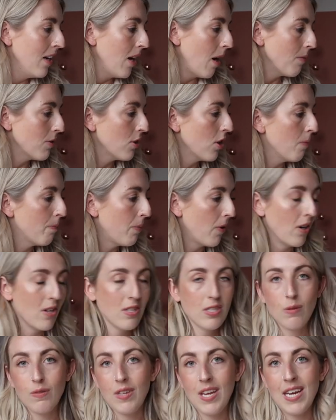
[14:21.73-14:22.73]
I'm sort of buying
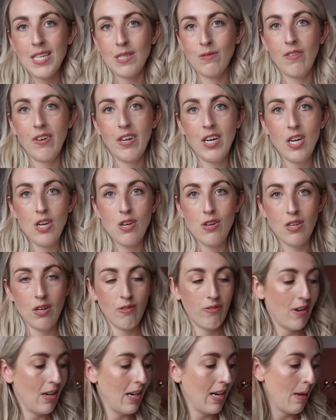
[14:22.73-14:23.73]
stuff that isn't very Hugo
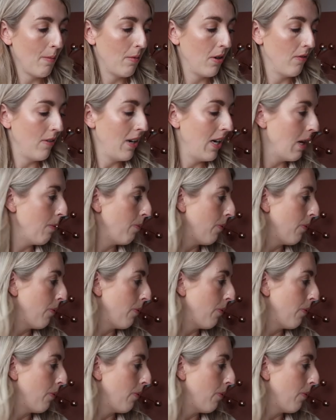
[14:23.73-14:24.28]
friendly, am I really?